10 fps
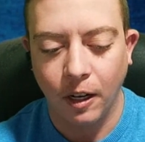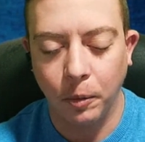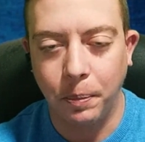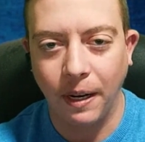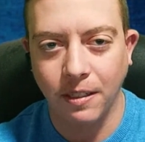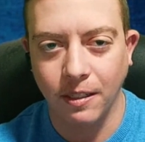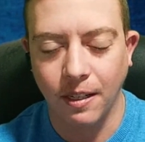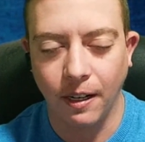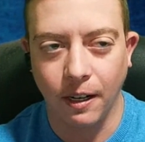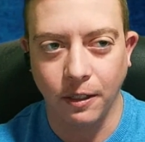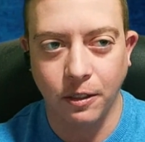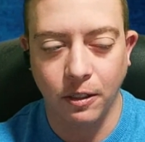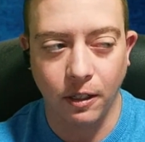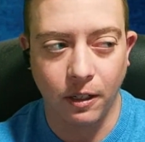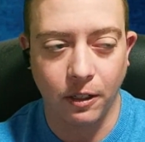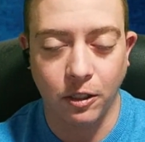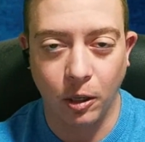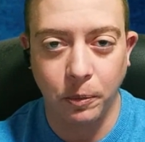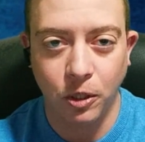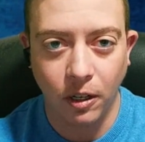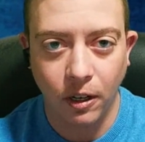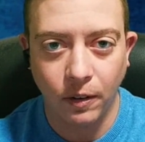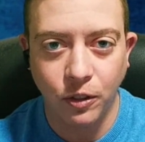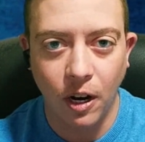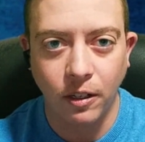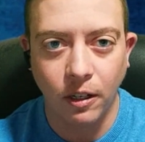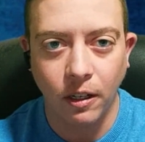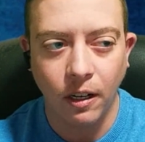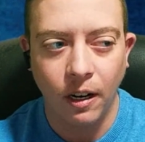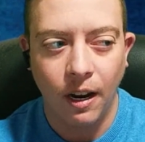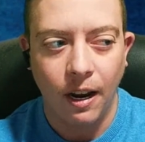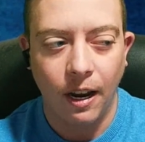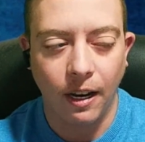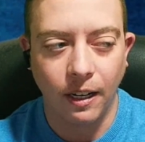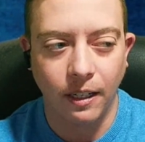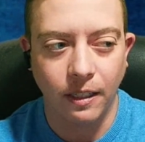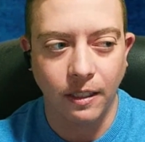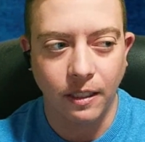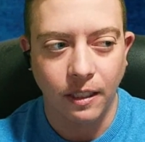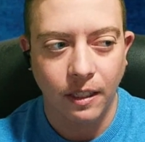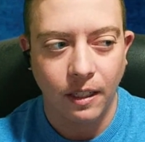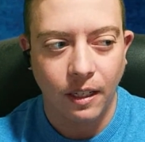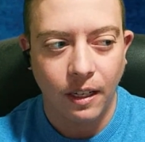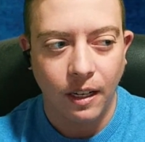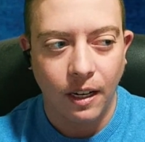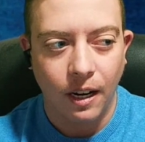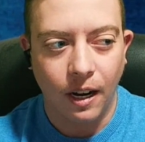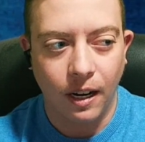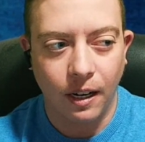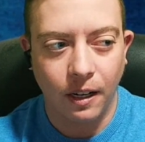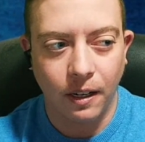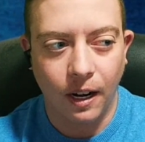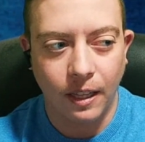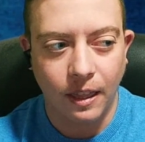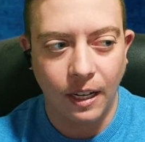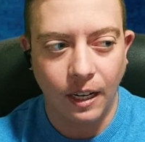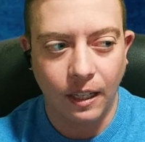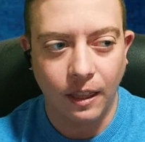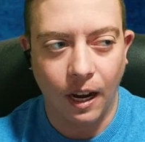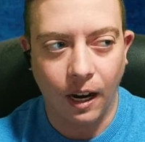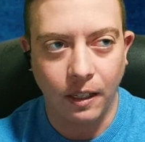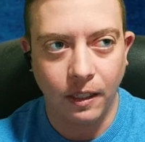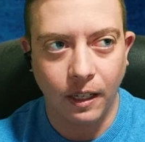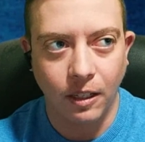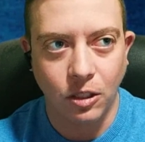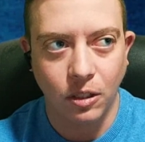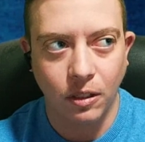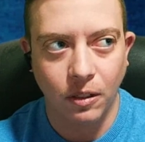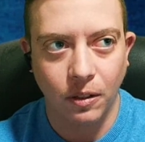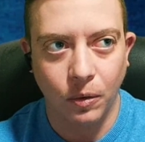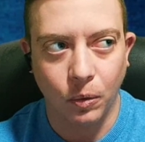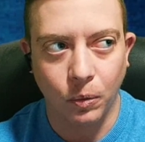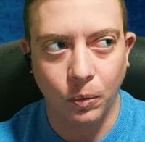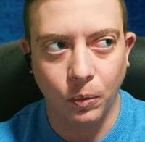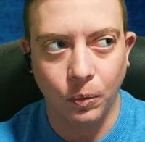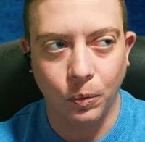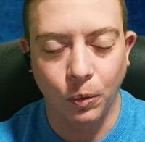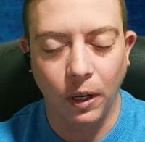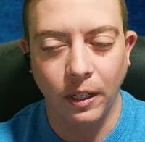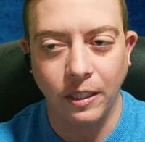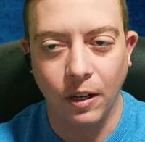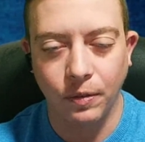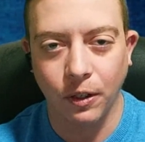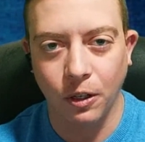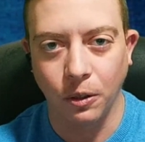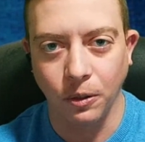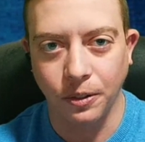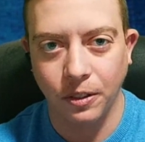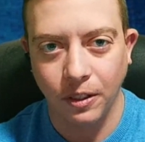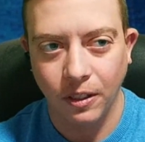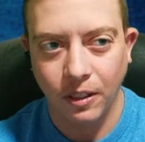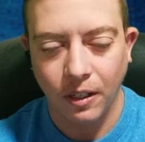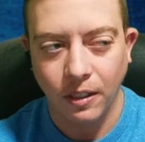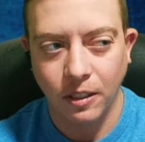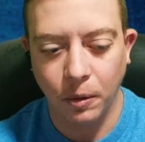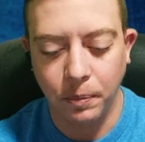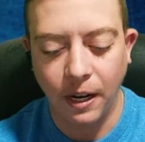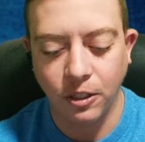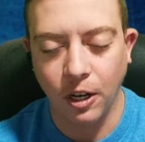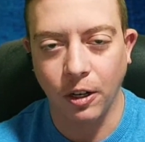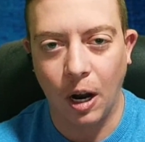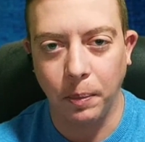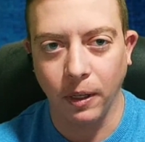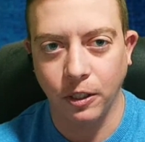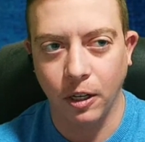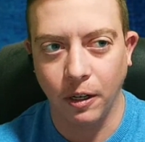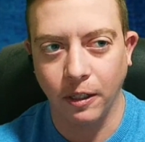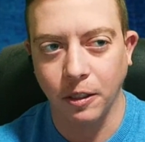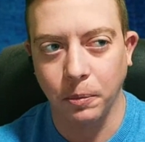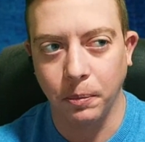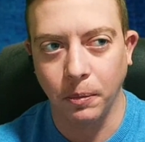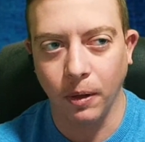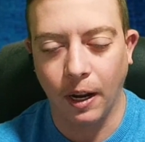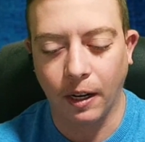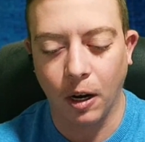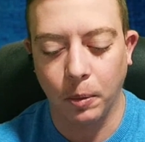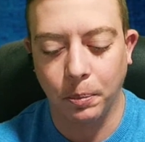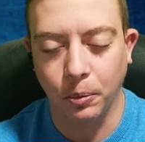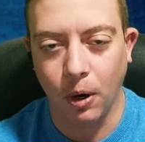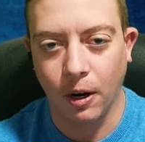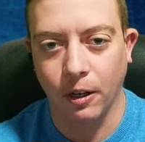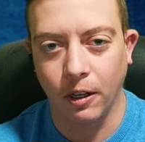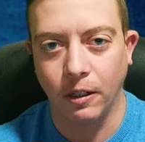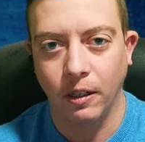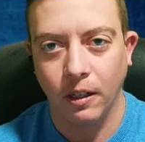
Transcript: basis in assumption of gender. And I think that it's really difficult to make gender abolitionism a broader